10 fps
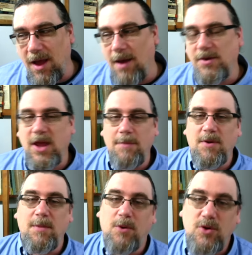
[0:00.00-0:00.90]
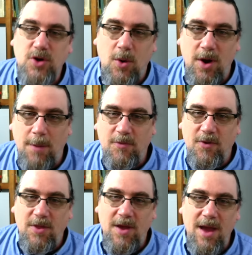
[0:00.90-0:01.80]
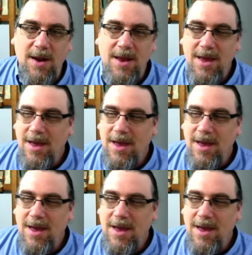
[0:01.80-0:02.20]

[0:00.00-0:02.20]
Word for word: Uh, ten people showed up for that.